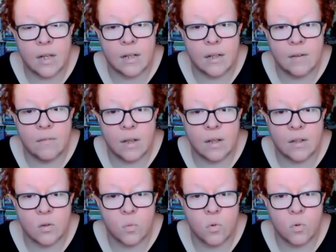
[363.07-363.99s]
in living
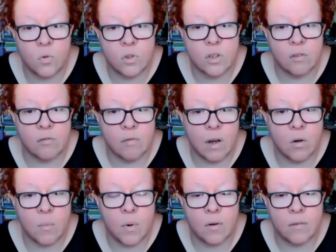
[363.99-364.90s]
towards a
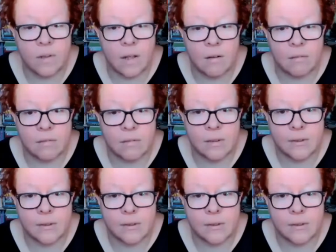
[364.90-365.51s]
realm of love.